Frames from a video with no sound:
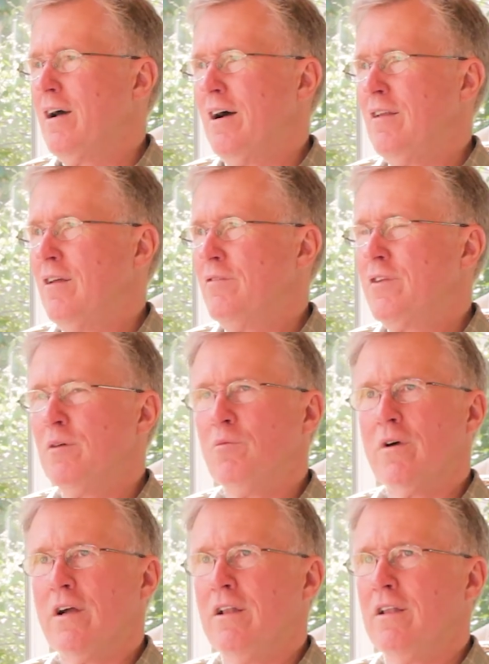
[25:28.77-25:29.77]
I loved it
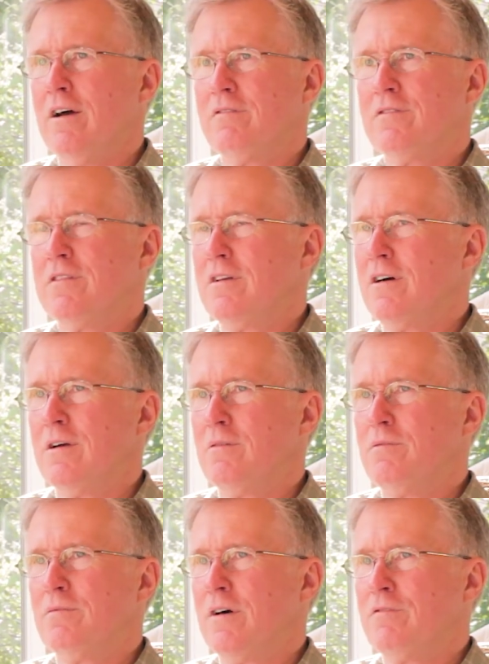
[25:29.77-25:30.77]
when I left.
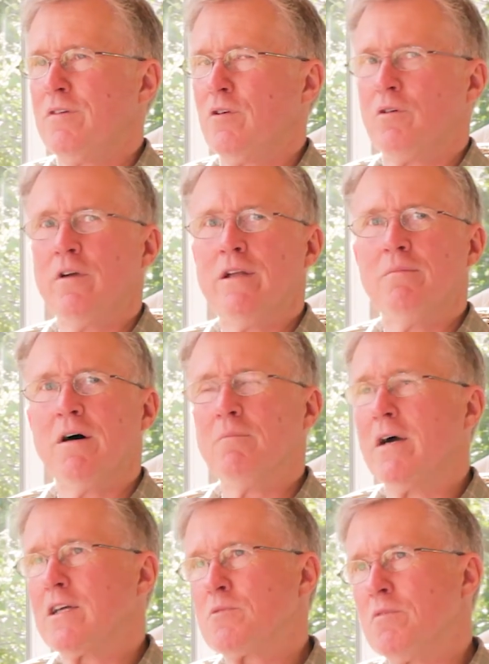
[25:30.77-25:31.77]
I felt great about
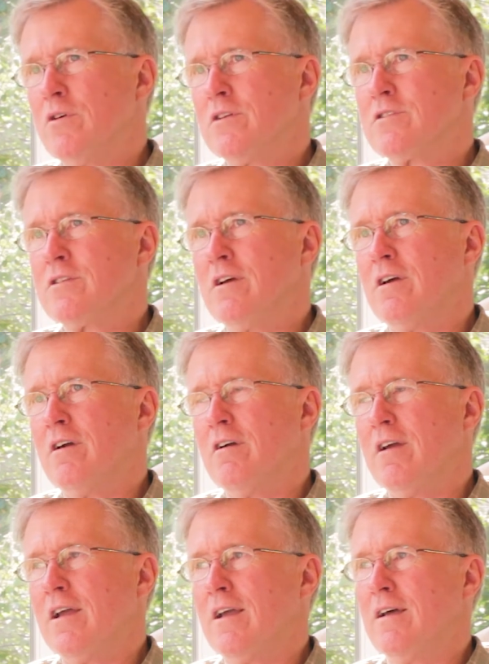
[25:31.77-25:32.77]
my experience
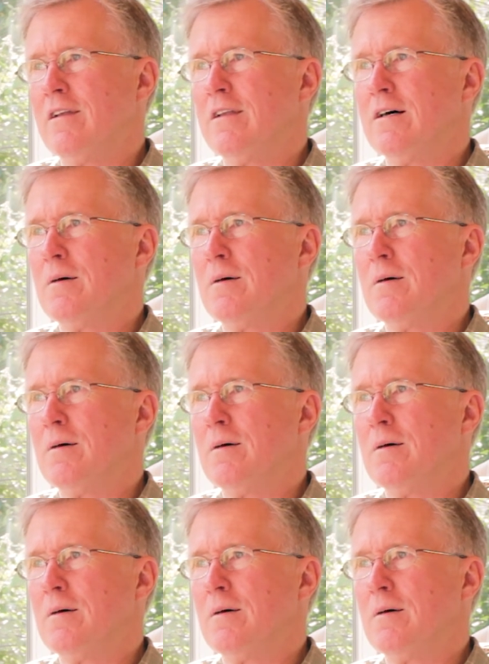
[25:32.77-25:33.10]
there, and